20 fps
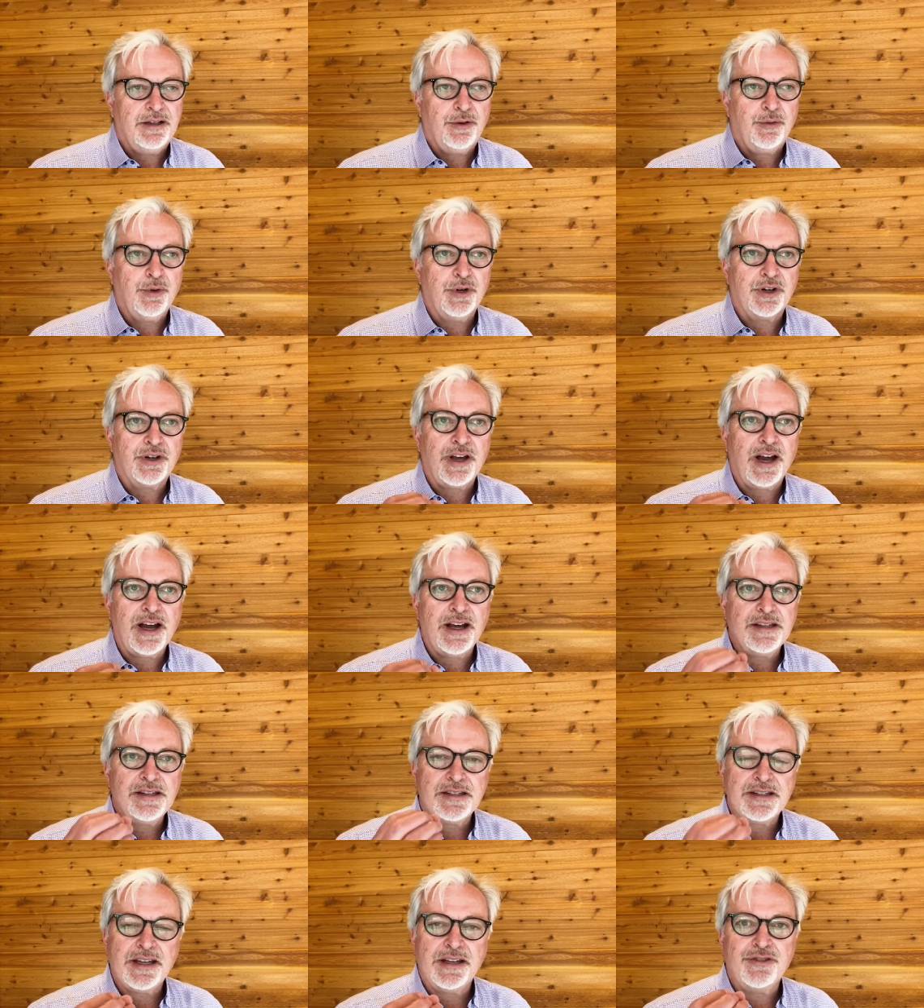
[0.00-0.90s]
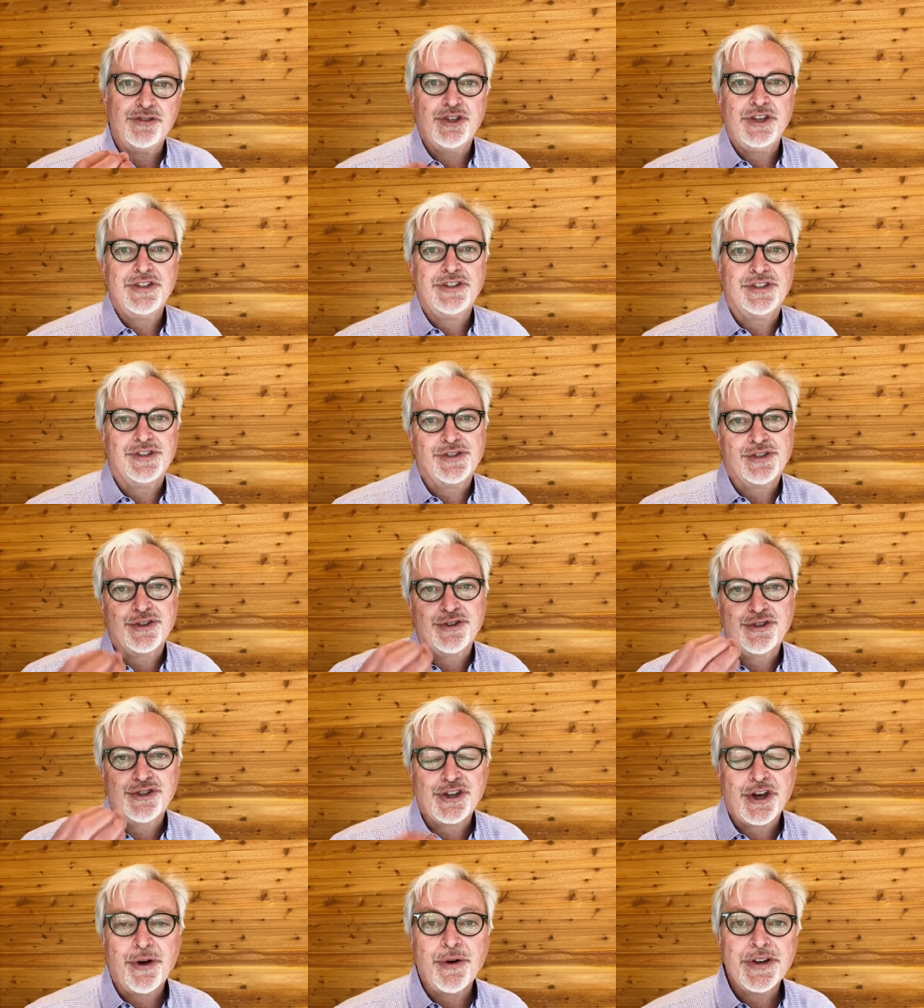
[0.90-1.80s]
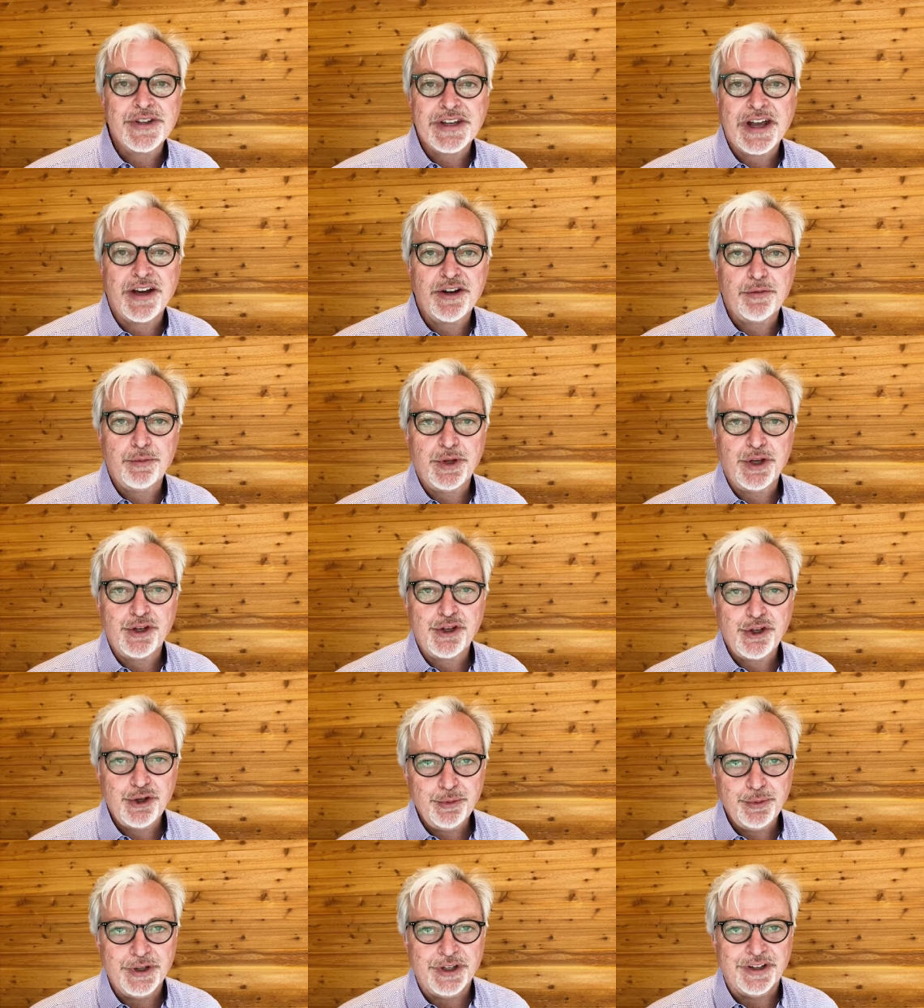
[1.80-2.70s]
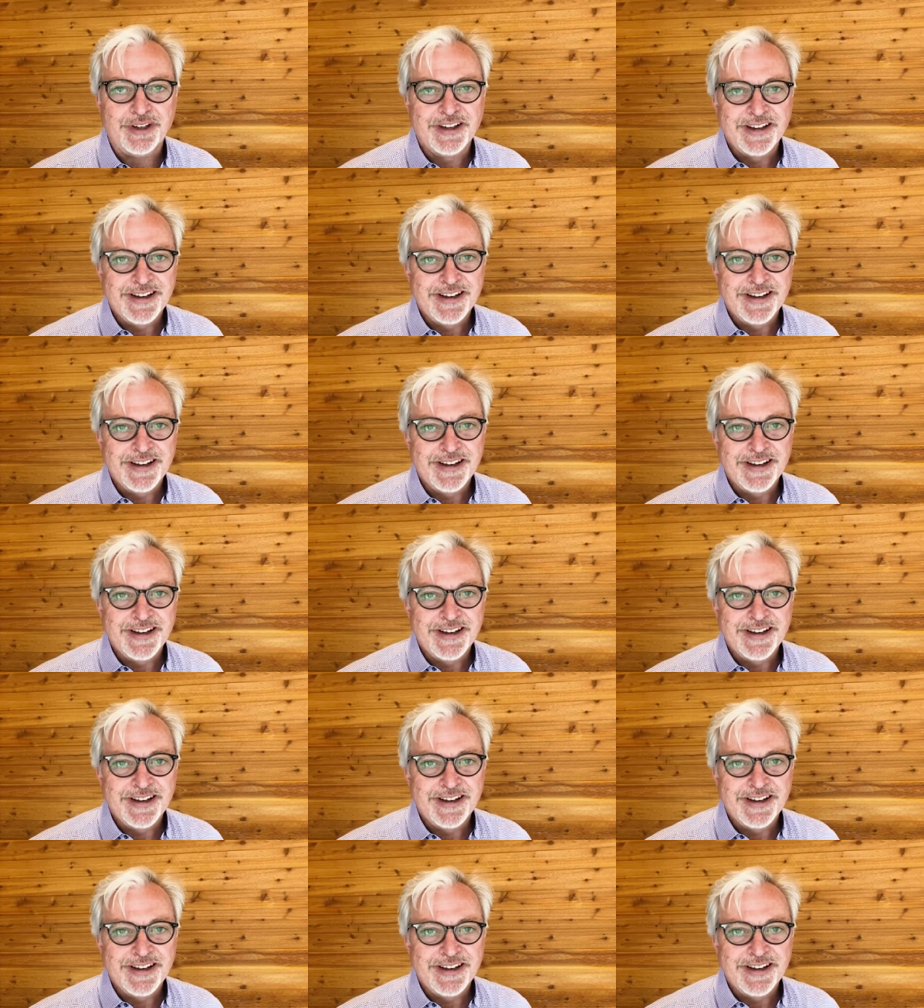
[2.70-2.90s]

where God sent Jesus to show us how to be a human,